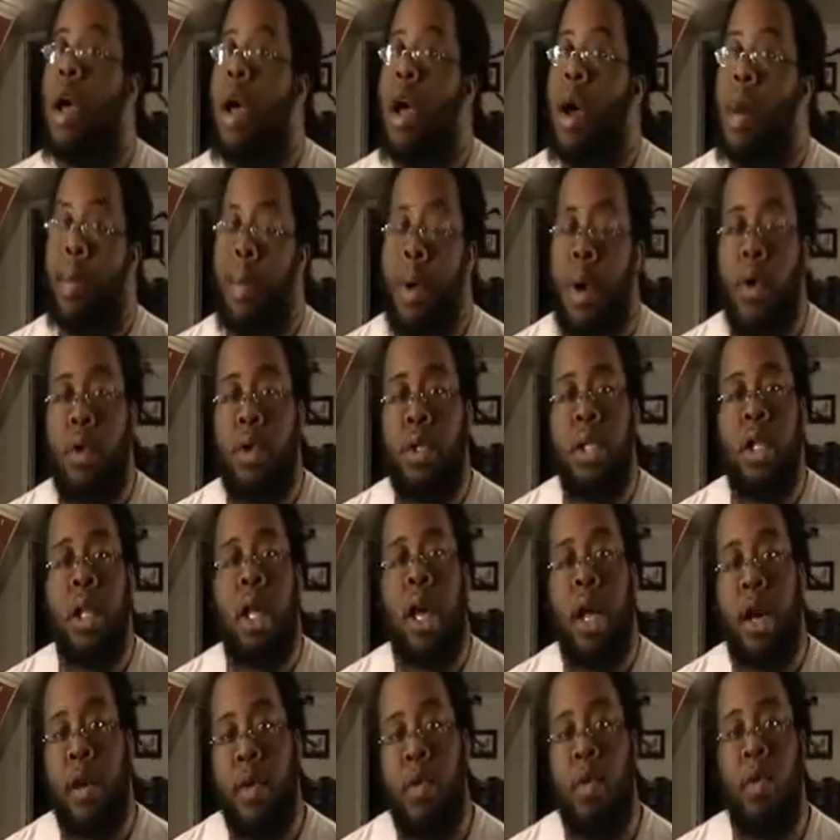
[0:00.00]
opposed to
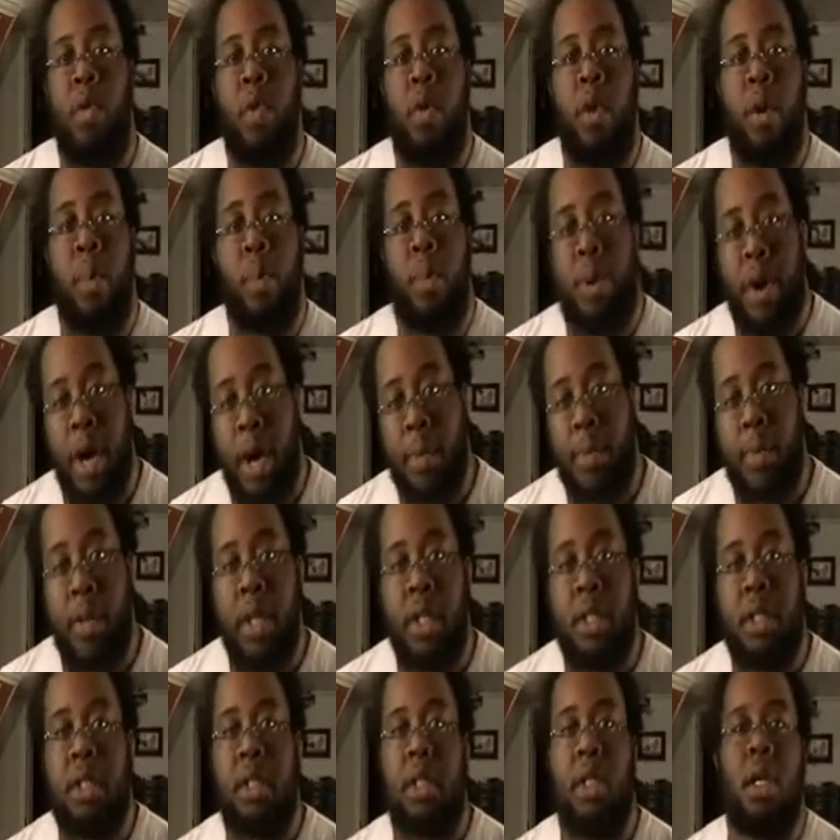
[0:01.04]
that who were
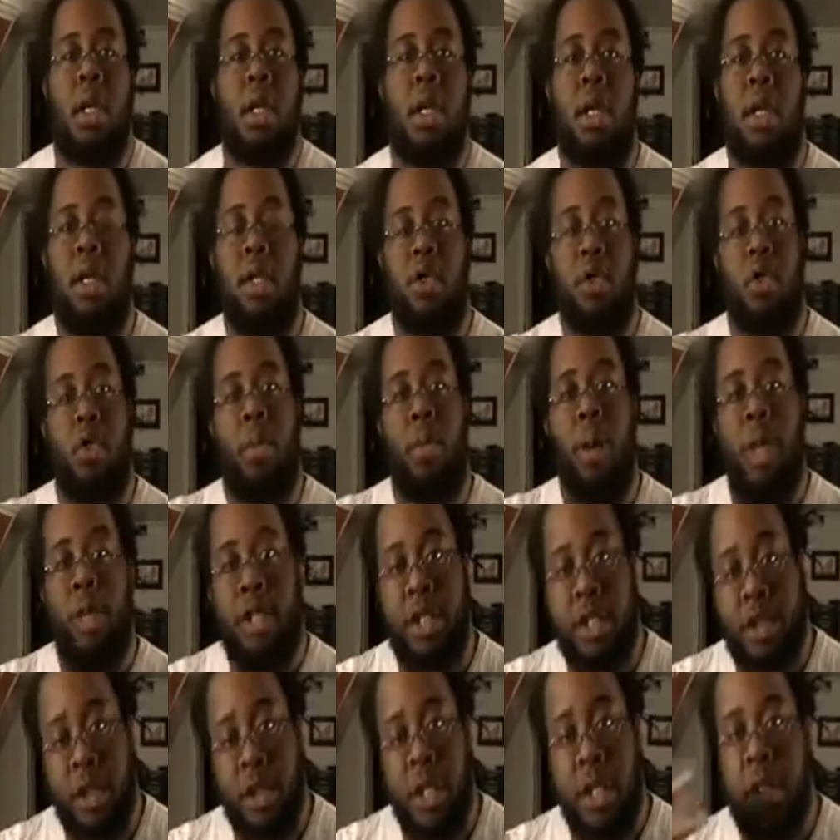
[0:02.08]
puppets controlled by
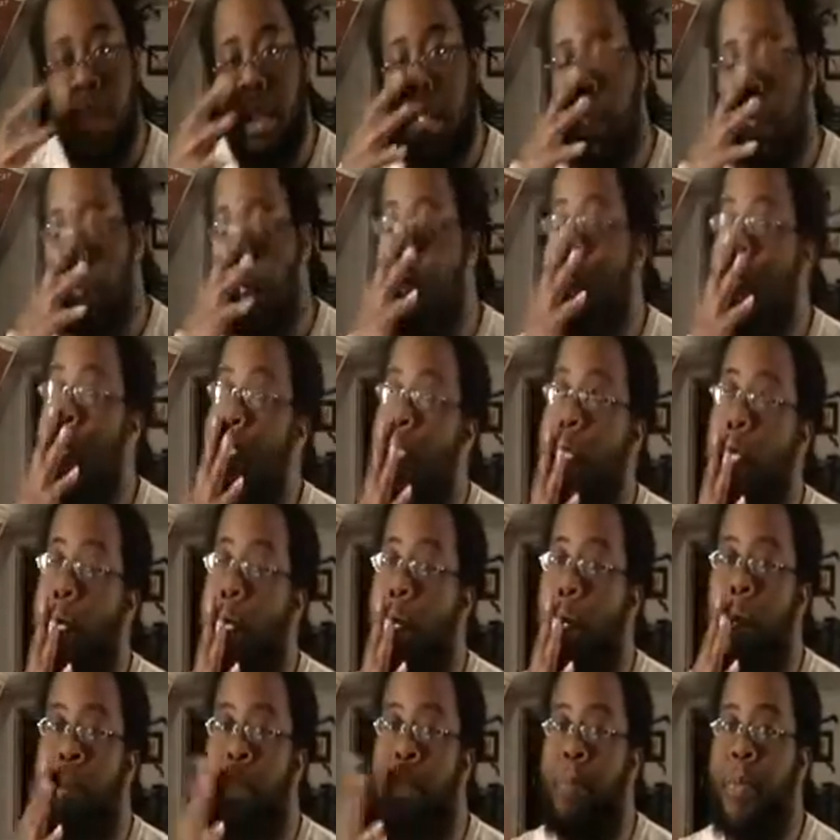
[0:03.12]
strings.
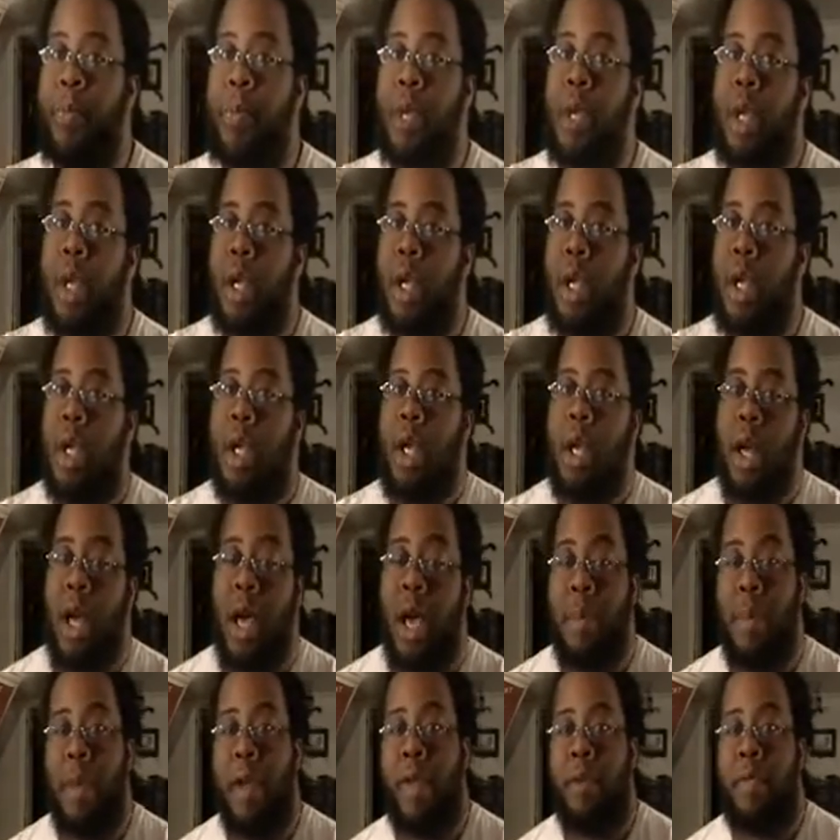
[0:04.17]
So,
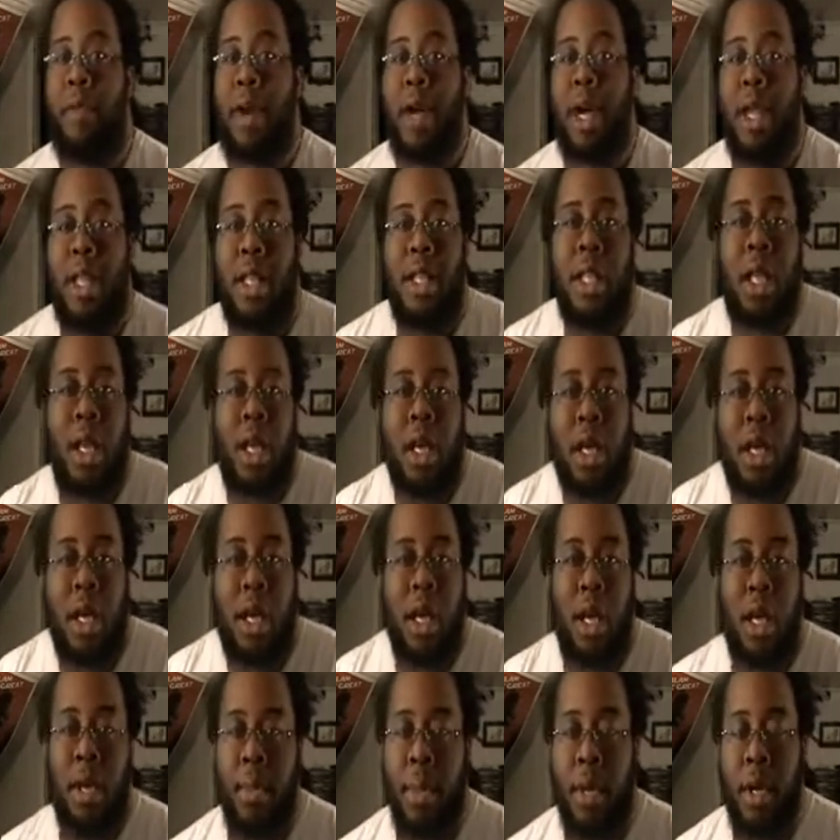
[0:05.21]
I mean, right there,
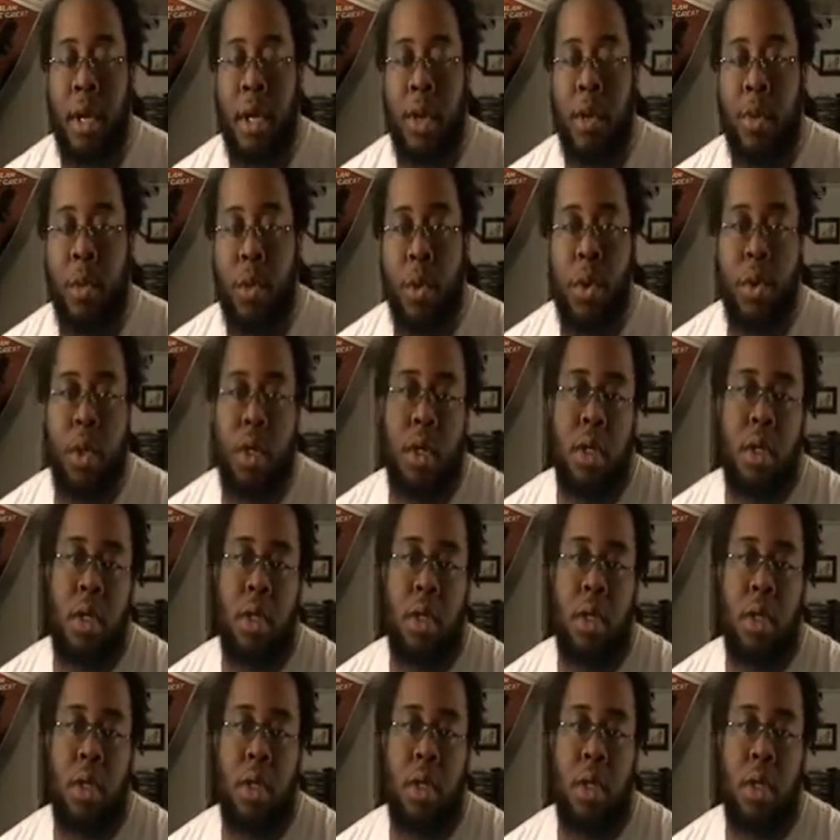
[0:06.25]
I mean, come on.